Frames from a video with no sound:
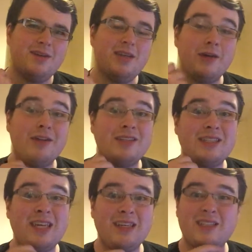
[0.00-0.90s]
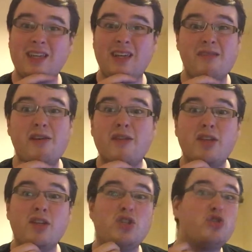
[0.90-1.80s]
It takes, say,
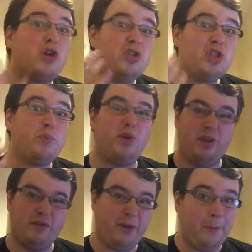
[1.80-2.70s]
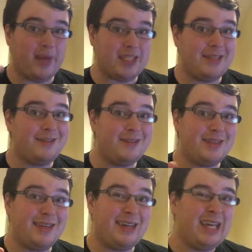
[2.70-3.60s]
the Trunchbull from
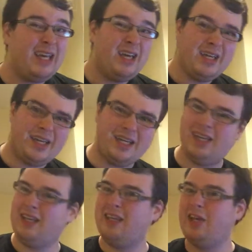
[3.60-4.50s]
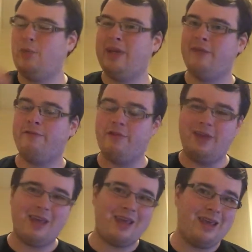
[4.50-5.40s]
Matilda, a little bit of
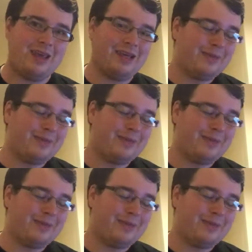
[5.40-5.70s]
the